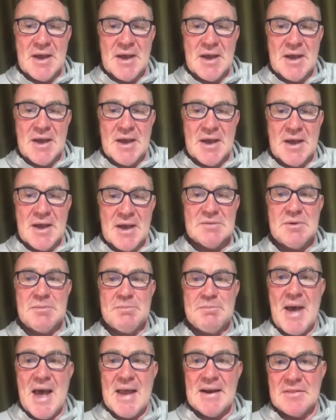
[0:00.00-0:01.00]
obviously been
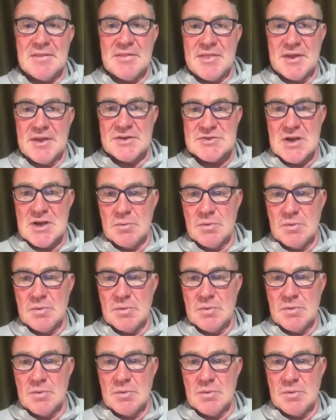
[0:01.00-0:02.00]
battling things out with
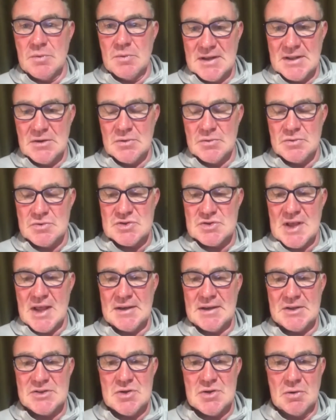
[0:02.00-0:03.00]
Les Seeley, who
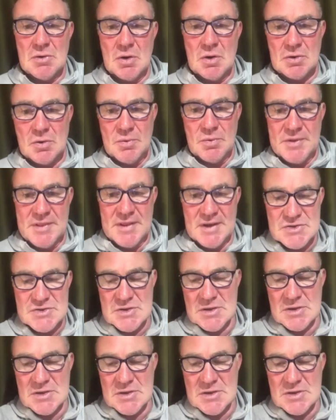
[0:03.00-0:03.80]
sadly is no longer with us.